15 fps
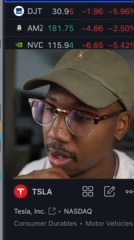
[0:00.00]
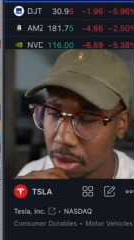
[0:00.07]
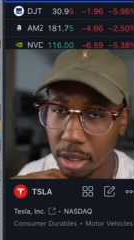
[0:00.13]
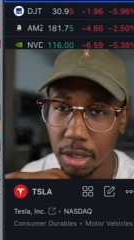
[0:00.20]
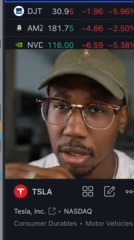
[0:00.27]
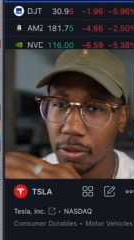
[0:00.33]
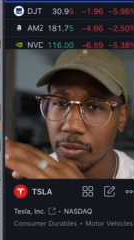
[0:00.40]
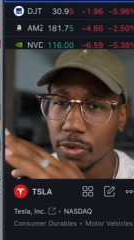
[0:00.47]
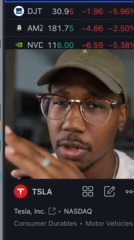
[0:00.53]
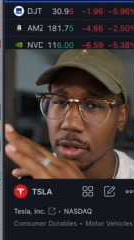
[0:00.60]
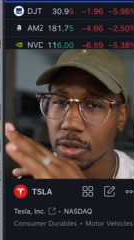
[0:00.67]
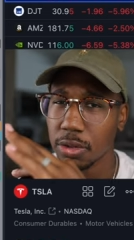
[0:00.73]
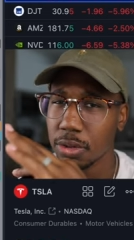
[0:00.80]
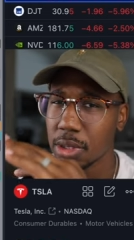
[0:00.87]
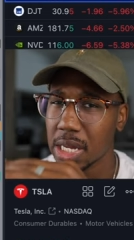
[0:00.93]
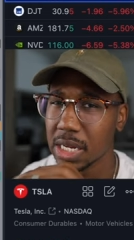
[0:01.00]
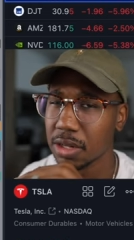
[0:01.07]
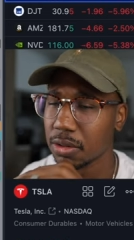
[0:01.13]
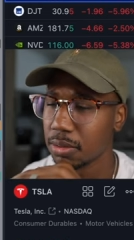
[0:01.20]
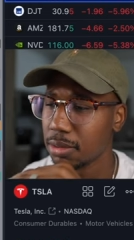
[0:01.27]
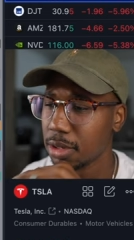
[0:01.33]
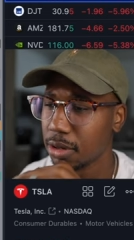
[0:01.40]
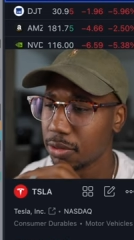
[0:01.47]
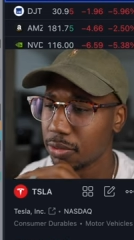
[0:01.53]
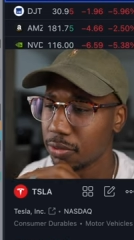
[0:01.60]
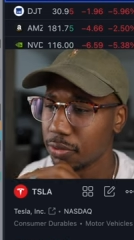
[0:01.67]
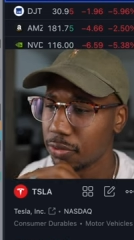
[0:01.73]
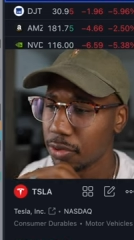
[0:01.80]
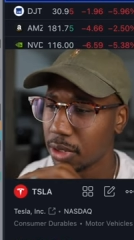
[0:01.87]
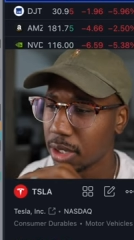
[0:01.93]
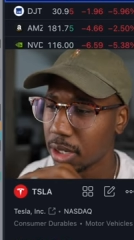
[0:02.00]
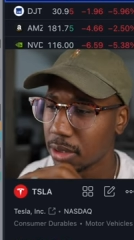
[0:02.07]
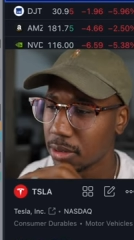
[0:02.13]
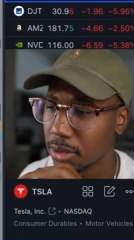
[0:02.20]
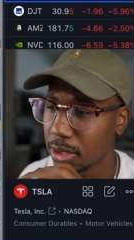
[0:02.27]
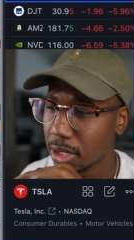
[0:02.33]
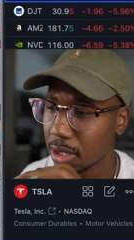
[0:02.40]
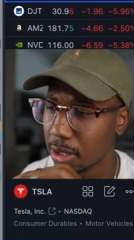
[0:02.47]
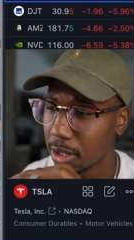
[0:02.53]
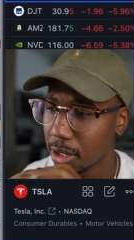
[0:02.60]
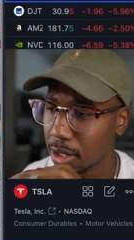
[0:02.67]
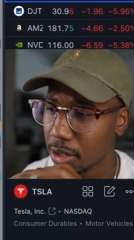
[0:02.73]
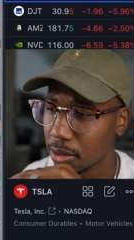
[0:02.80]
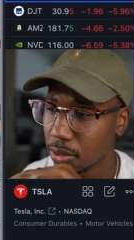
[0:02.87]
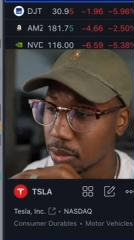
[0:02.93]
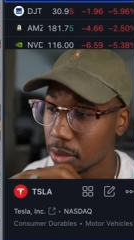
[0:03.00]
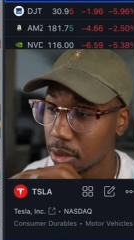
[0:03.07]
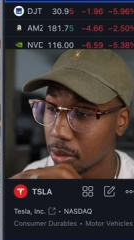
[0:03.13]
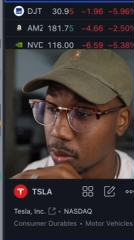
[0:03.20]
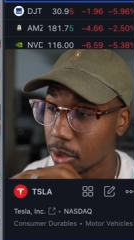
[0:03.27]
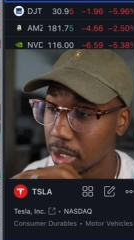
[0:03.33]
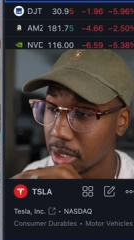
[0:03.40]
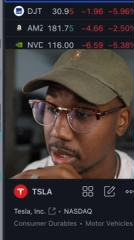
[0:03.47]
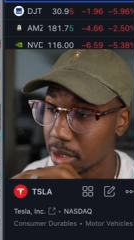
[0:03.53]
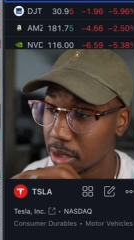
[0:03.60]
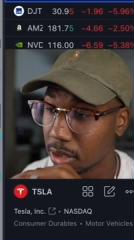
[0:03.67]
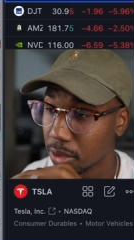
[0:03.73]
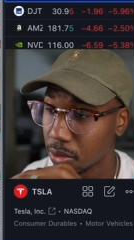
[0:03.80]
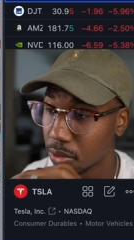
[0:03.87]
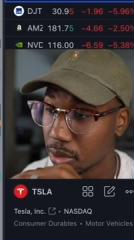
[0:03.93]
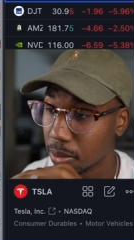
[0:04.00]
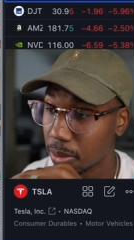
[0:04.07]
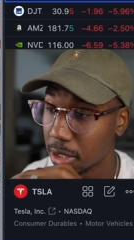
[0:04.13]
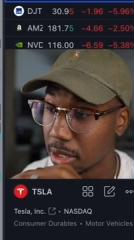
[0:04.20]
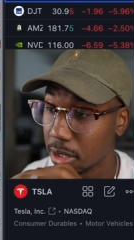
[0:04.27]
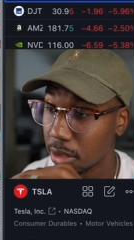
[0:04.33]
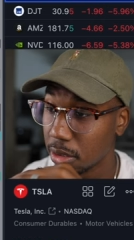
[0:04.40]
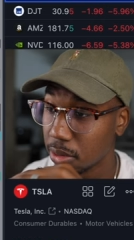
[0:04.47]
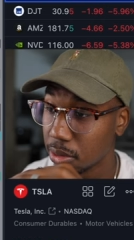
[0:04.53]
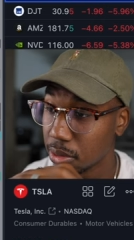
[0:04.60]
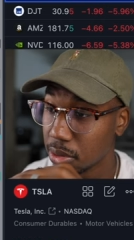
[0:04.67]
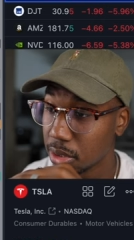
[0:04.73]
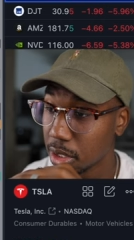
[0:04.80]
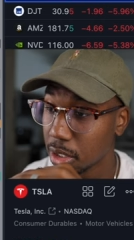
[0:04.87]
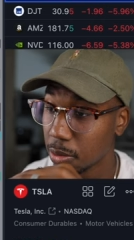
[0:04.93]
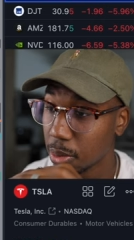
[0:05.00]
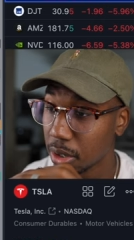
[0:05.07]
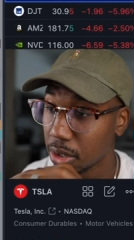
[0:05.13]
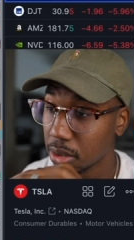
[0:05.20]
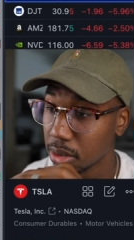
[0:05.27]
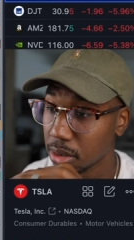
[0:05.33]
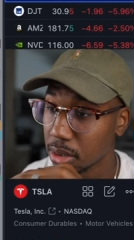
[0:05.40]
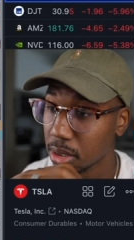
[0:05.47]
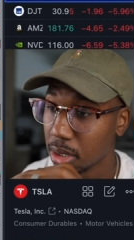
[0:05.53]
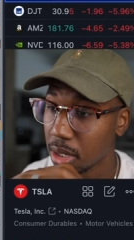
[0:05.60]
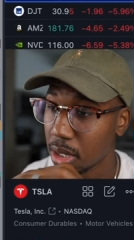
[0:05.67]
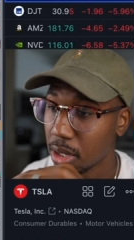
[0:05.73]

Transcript: And, and for those of you that don't fully understand the candle, the wick is going to be the little stick parts.